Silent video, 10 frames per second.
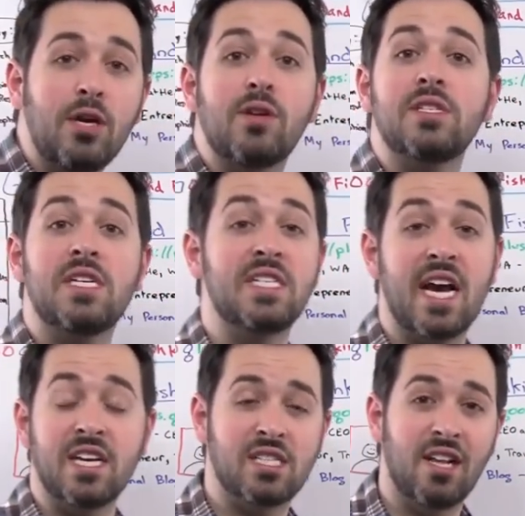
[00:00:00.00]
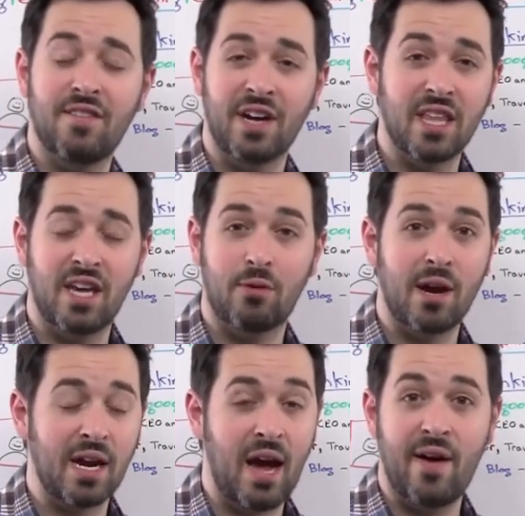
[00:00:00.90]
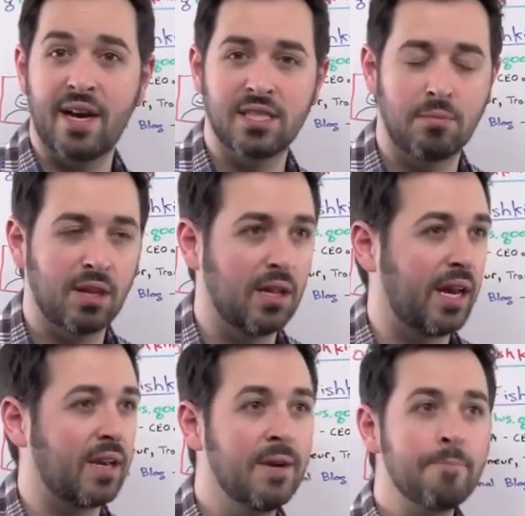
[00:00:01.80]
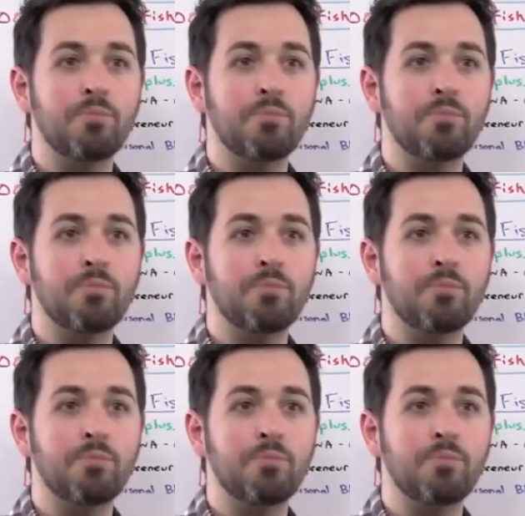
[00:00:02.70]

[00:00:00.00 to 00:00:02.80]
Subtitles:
You can see Danny Sullivan, I think right now has something like